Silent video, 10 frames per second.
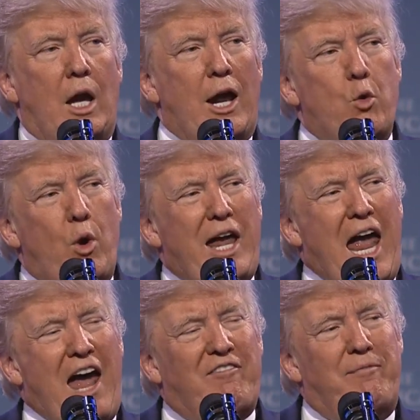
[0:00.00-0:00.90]
And we
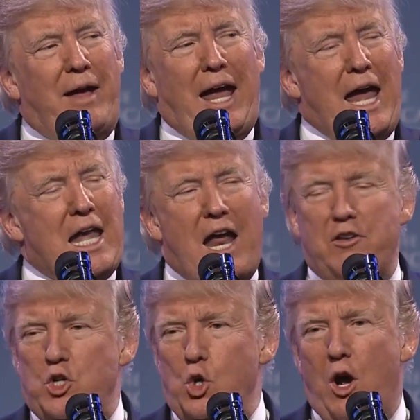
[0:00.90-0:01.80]
have made,
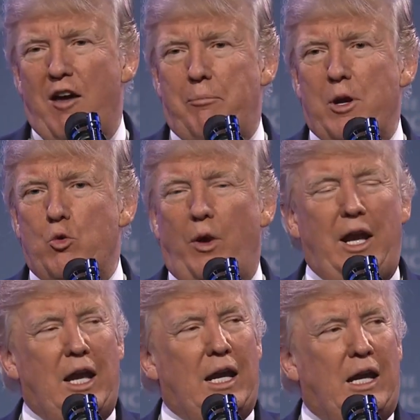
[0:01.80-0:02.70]
as you have been
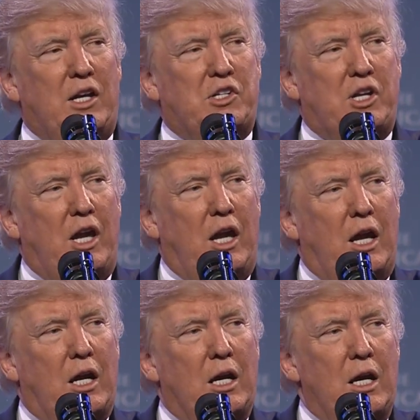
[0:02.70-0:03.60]
reading and
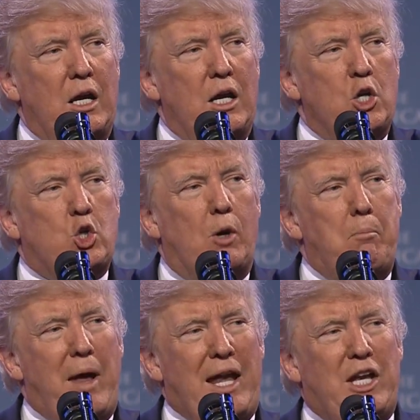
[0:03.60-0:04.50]
seeing,
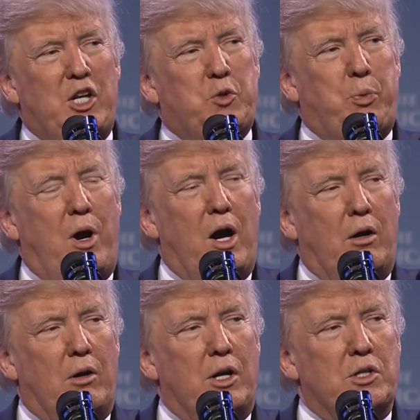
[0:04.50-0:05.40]
tremendous
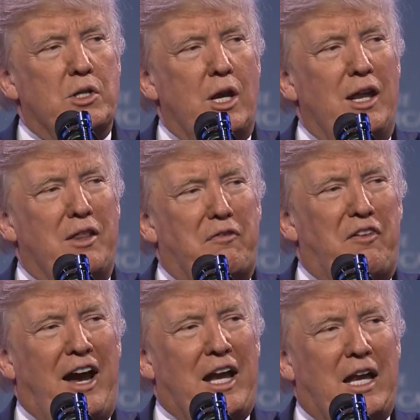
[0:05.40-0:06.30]
progress in the
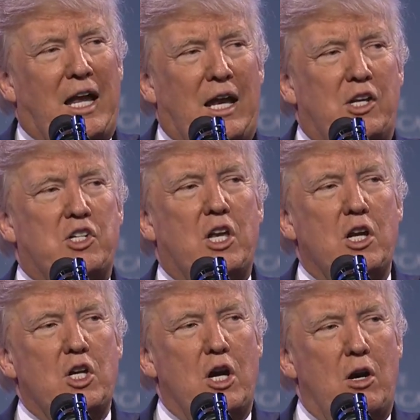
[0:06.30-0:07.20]
fight against
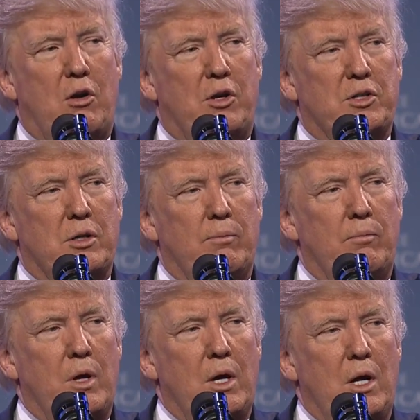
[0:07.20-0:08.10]
terrorism.
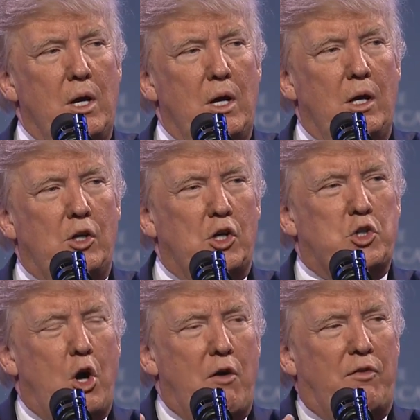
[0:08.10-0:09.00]

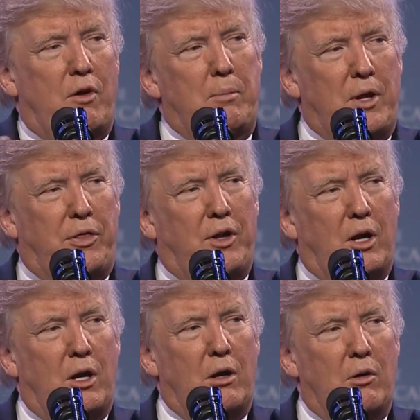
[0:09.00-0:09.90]
Just over a month
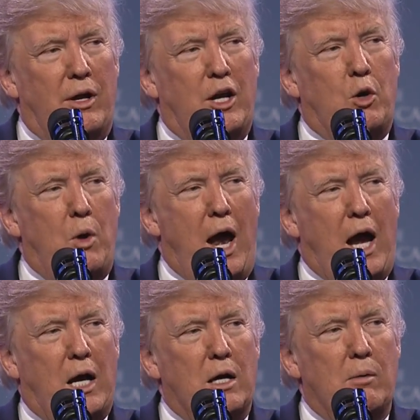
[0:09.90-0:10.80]
ago in
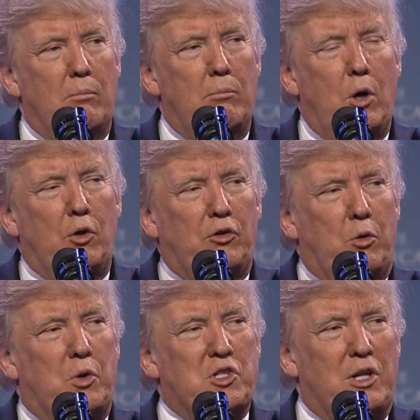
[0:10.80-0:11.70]
Iraq,
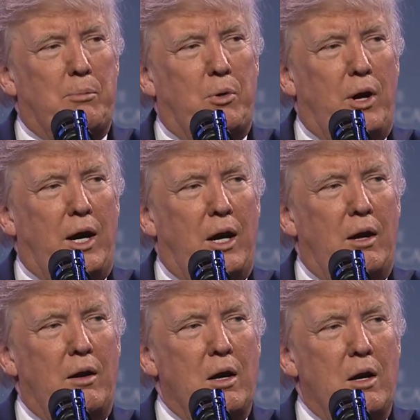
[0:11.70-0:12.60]
Mosul was liberated
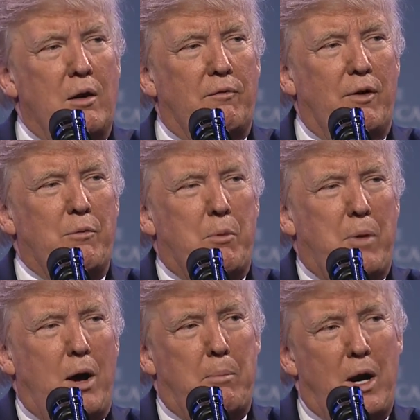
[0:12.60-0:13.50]
from the
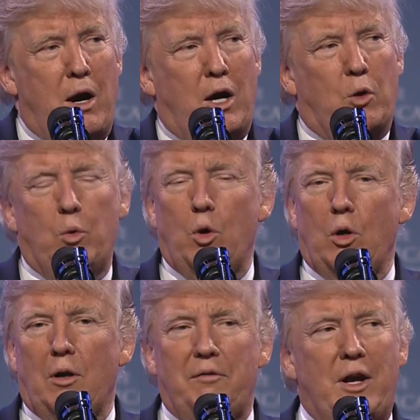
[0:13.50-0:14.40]
barbaric
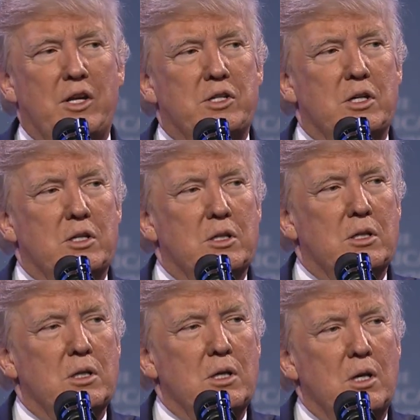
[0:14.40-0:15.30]
rule of ISIS.